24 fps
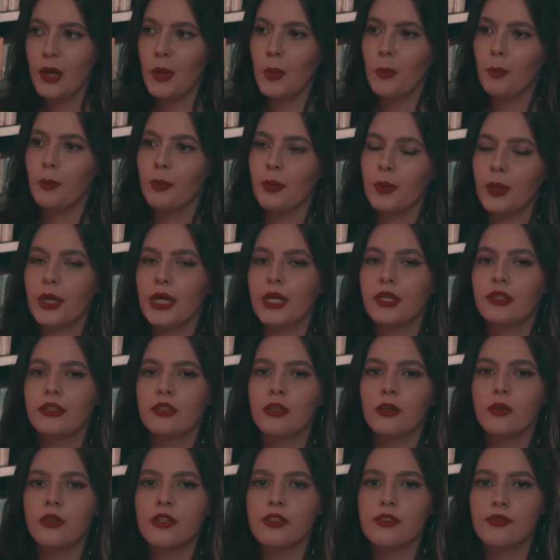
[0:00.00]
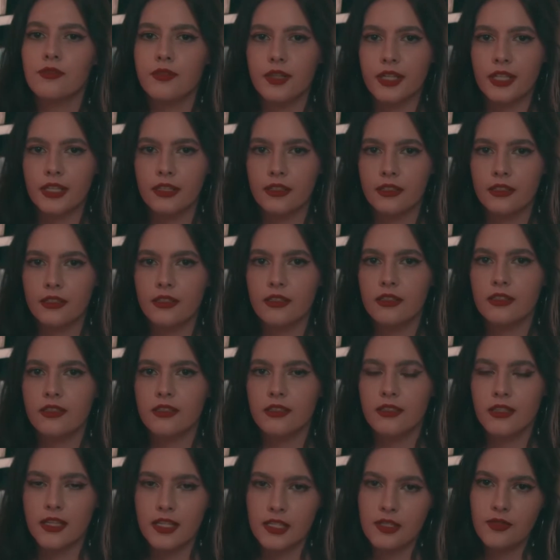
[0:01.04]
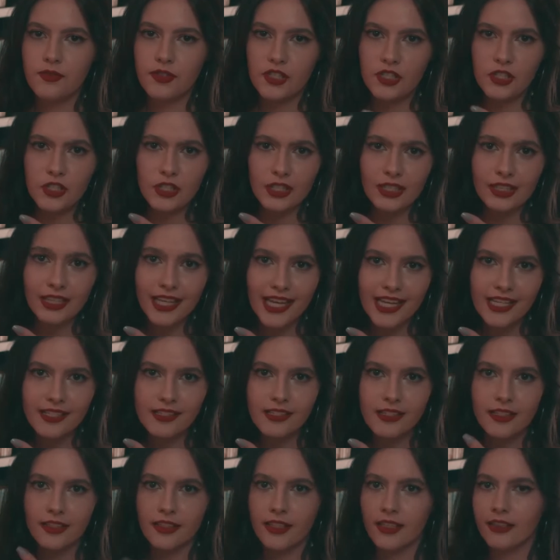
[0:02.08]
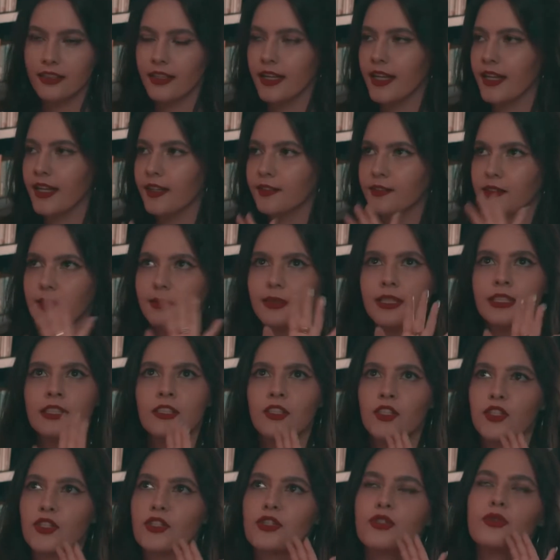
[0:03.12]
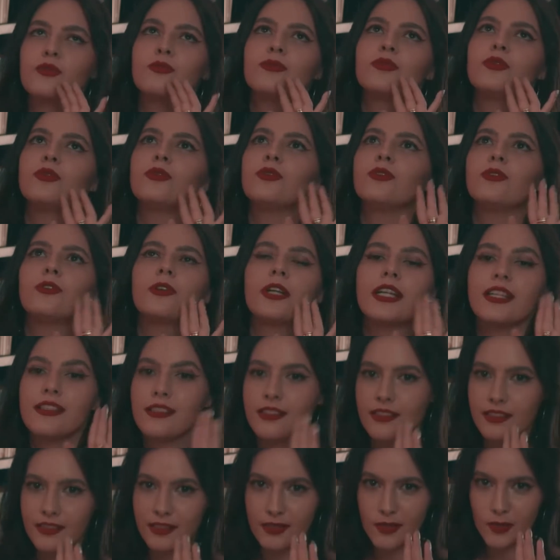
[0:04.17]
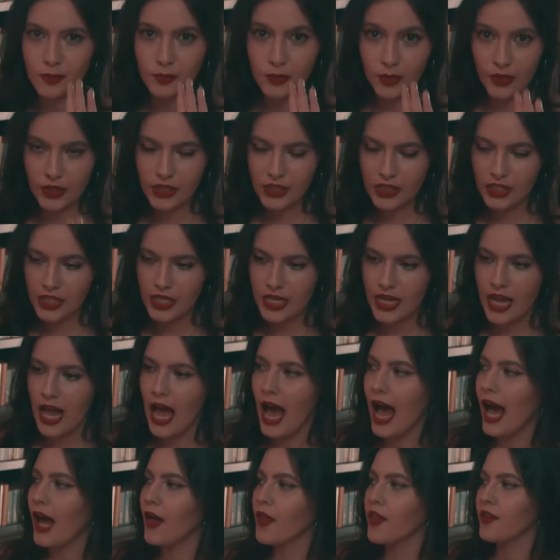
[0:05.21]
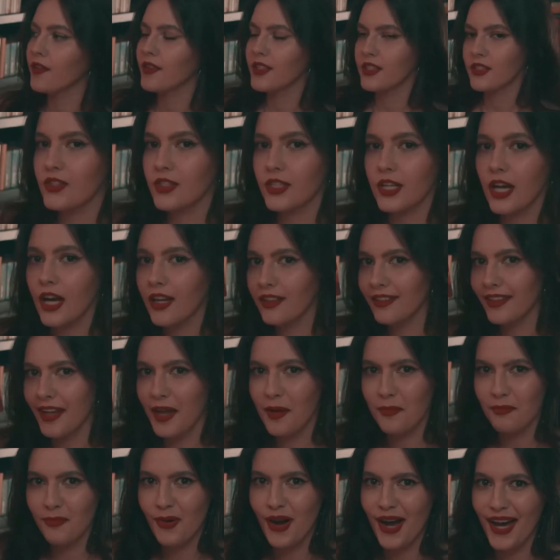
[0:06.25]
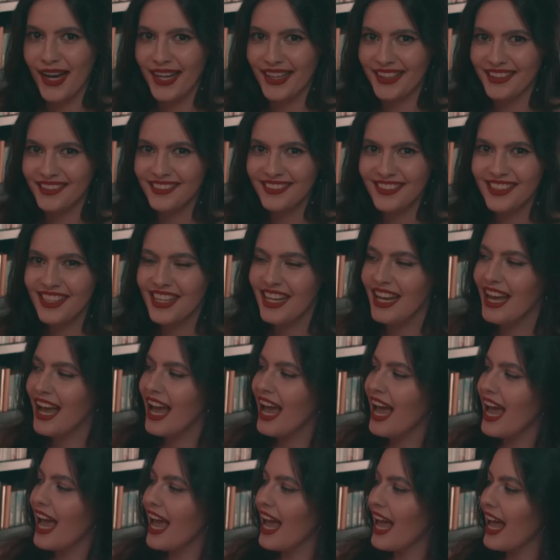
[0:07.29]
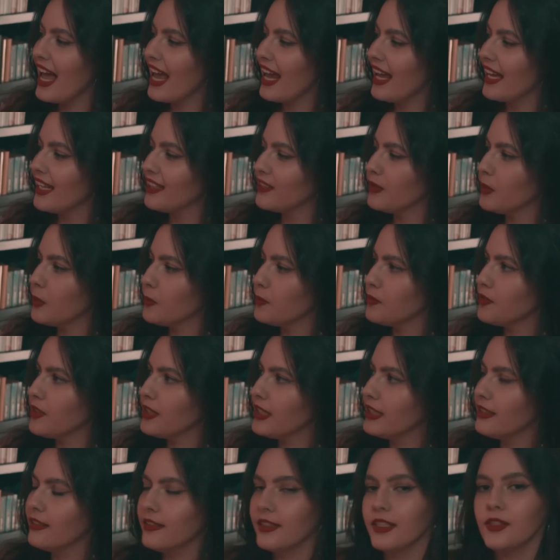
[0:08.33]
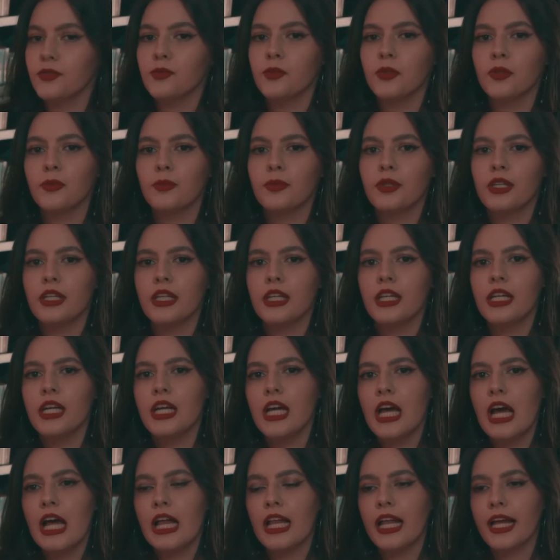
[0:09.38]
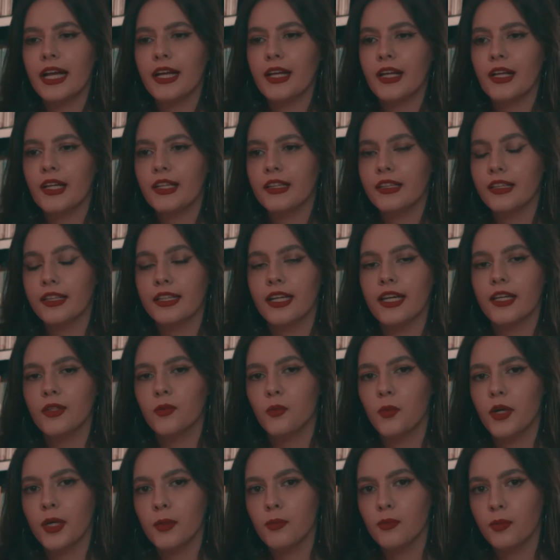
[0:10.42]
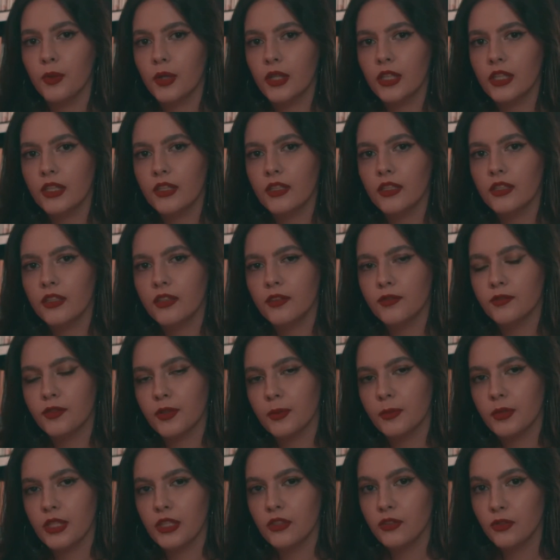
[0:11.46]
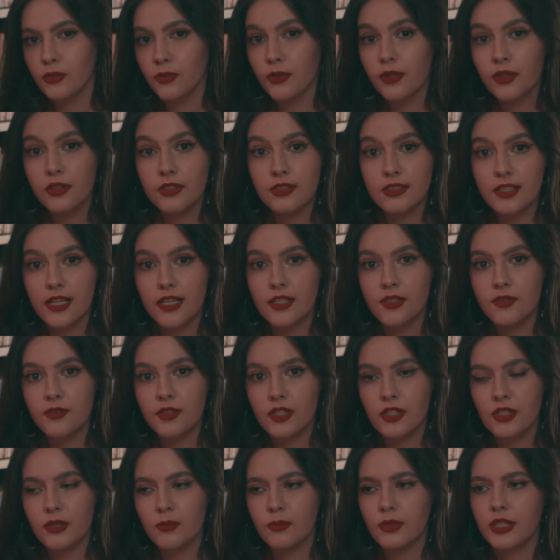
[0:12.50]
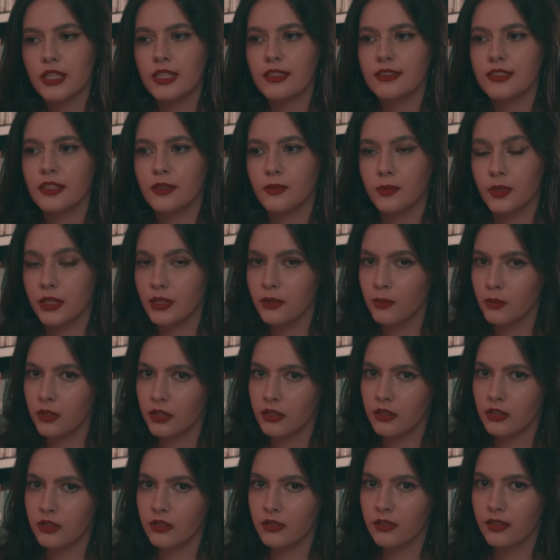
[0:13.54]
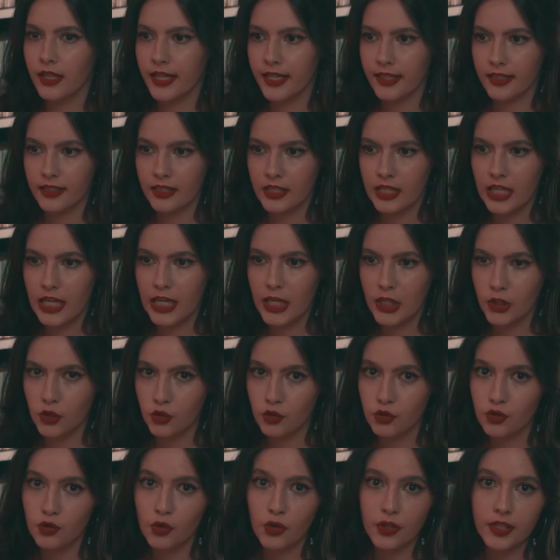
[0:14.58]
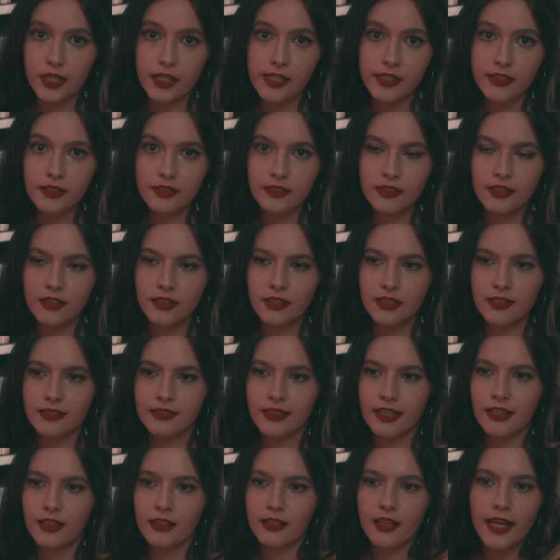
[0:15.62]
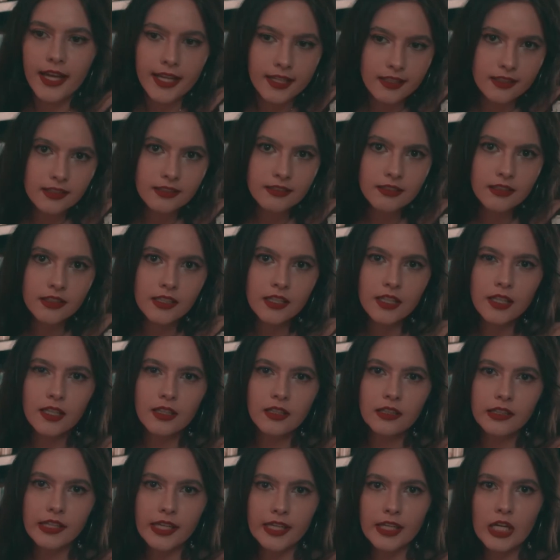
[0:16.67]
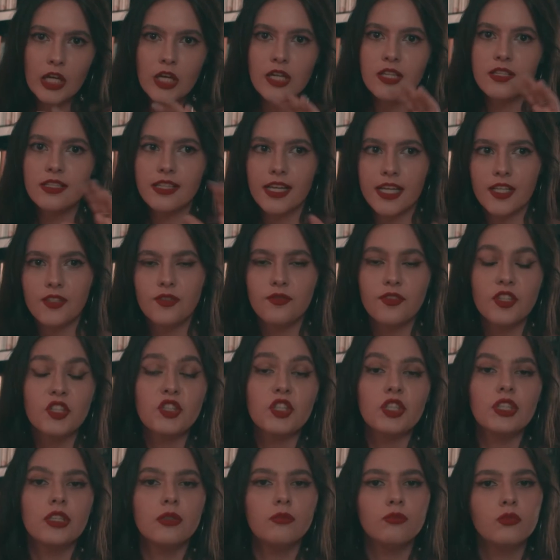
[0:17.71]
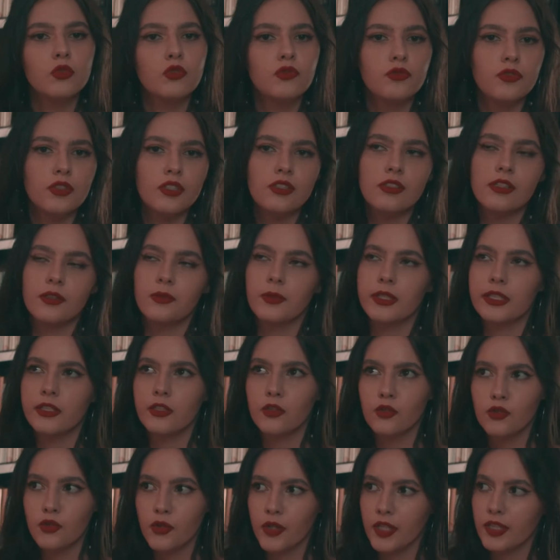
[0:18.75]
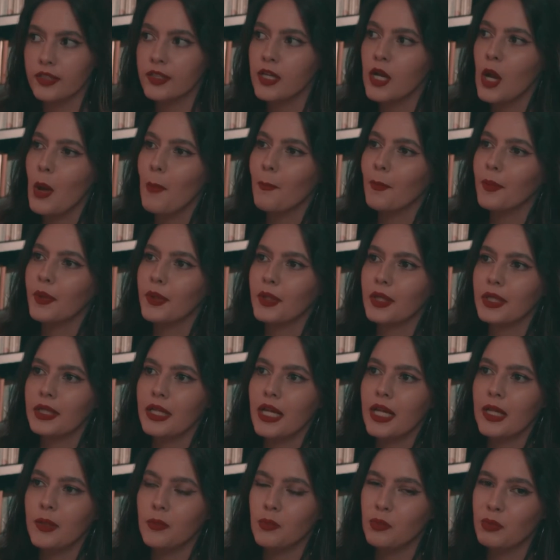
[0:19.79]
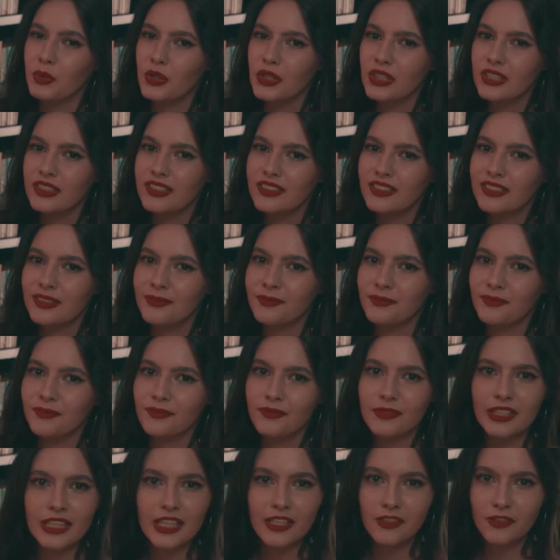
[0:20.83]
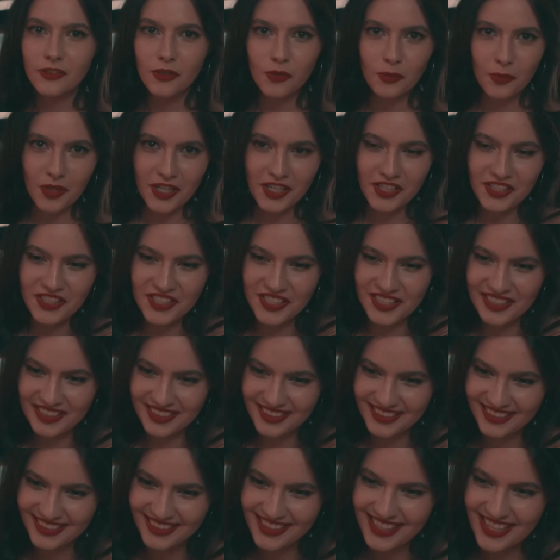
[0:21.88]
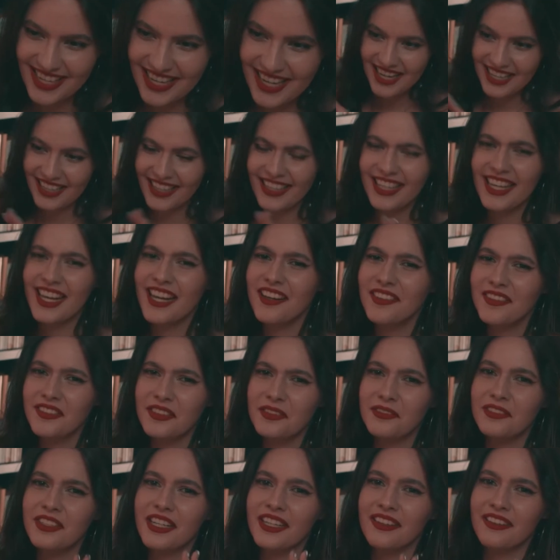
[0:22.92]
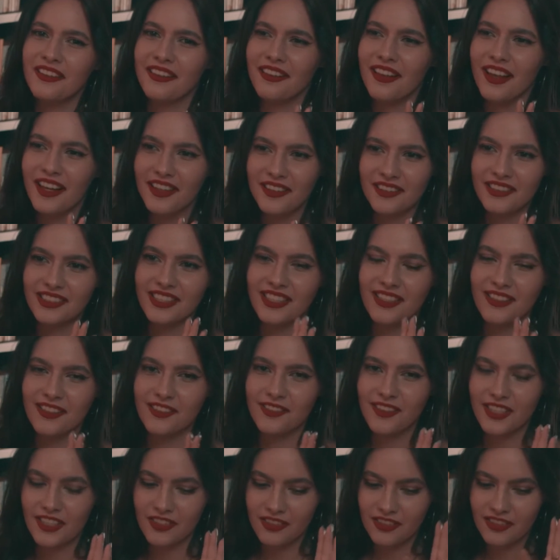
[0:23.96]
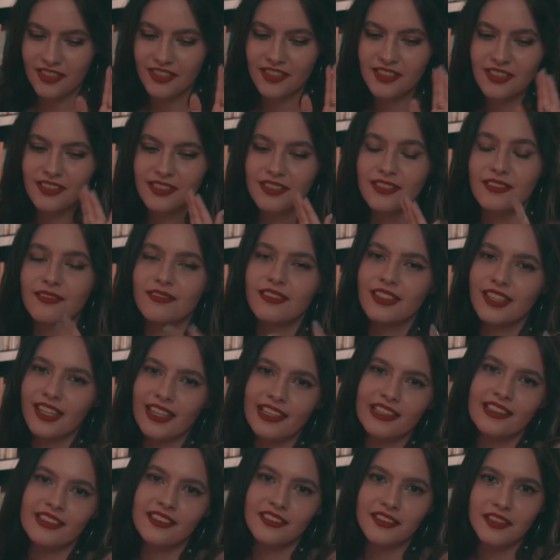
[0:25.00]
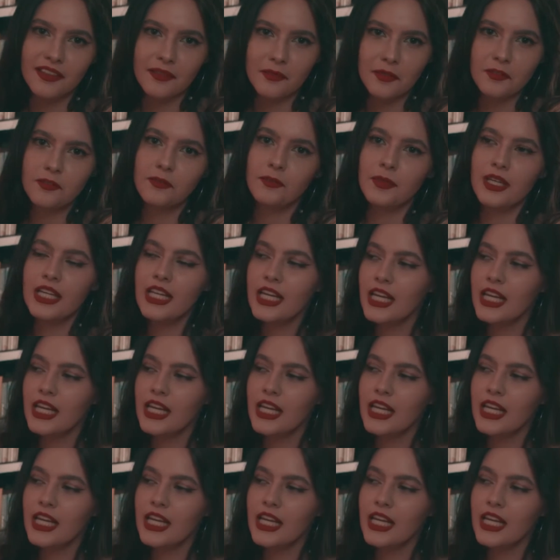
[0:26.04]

but I know it's very good. It's a science fiction classic, and everybody just praises this book out of its goddamn mind. And hopefully this will be like the gateway book for me to science fiction, because I really want to like enjoy it, because I like science fiction in movies. I really enjoy it, but in books not so much. Like, I haven't read a lot of science fiction. This is kind of dumb of me,